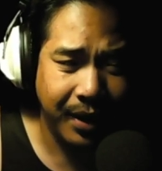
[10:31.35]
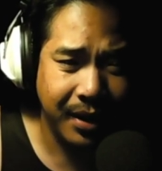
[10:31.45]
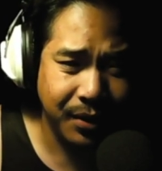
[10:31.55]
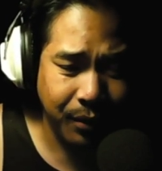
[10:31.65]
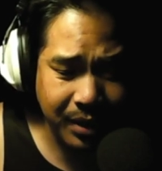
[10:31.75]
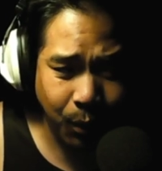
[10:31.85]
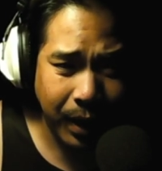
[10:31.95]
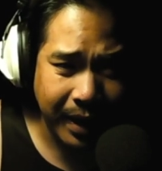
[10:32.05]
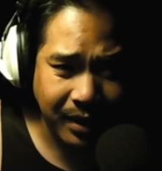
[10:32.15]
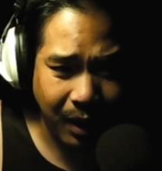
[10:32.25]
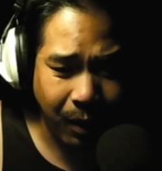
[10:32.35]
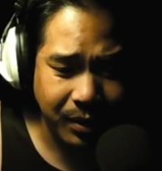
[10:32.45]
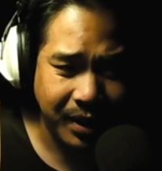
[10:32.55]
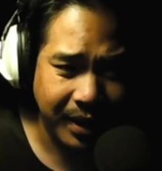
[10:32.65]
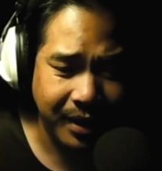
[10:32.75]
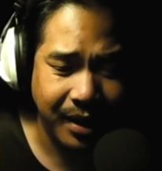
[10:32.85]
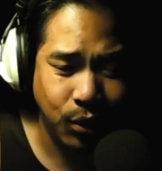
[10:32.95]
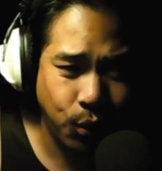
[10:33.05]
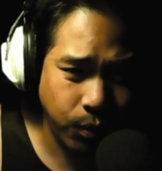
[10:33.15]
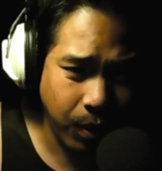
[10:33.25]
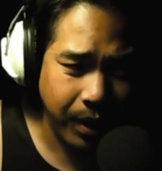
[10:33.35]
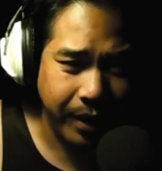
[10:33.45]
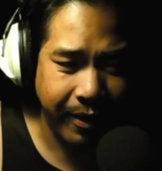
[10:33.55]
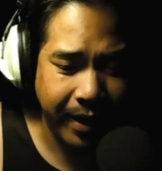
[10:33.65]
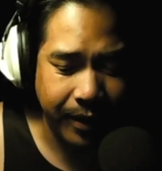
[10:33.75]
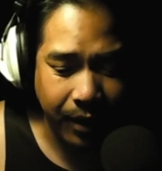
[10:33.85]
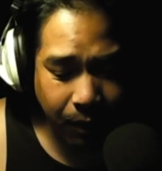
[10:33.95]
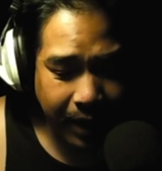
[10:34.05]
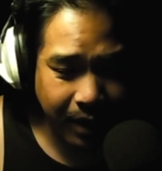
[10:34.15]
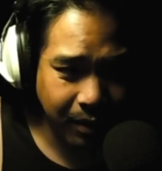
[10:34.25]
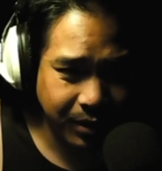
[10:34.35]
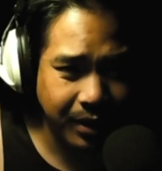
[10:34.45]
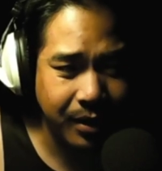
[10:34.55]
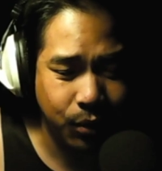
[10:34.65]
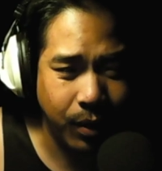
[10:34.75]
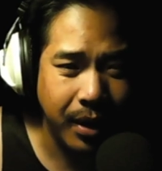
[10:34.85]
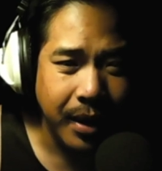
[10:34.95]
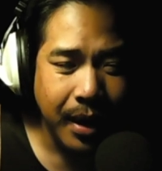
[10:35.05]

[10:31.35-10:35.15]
There's a reason why it's hosted in Detroit, right? You know why they hosted in Detroit?